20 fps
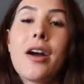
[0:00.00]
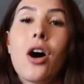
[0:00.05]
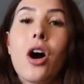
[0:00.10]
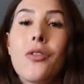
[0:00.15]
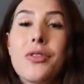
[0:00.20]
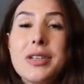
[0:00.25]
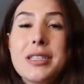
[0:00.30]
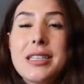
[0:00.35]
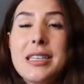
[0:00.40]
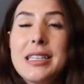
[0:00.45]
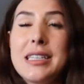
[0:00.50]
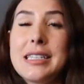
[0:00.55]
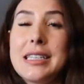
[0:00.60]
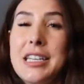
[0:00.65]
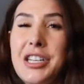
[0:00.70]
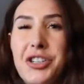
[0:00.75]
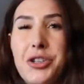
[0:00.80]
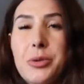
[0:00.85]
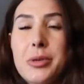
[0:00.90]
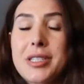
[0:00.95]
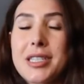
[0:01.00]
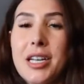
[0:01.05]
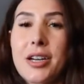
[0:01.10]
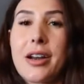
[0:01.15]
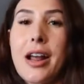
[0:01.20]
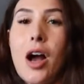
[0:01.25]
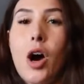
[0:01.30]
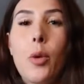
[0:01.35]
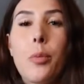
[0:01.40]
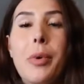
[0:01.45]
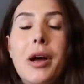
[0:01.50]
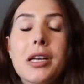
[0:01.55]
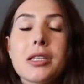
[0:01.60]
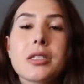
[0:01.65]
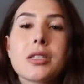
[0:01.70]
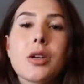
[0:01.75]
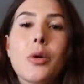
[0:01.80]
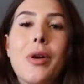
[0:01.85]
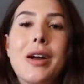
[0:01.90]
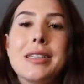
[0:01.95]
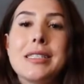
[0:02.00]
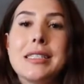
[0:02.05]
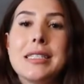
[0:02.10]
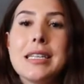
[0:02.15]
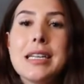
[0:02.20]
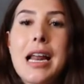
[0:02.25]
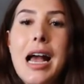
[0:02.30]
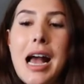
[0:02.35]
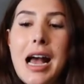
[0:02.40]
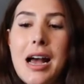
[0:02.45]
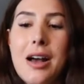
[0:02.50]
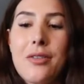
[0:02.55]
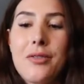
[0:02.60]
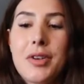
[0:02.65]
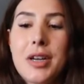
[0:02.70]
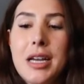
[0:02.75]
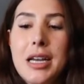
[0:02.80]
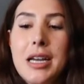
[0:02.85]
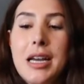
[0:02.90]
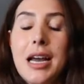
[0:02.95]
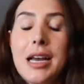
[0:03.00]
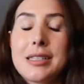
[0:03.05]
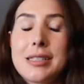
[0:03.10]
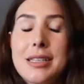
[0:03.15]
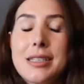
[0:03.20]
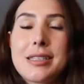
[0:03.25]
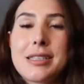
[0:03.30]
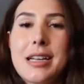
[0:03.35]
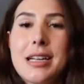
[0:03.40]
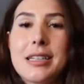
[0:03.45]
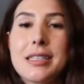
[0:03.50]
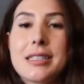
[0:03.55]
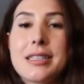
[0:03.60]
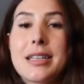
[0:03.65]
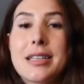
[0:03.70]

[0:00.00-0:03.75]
Obviously the teacher was there to help us, so I did have assistance.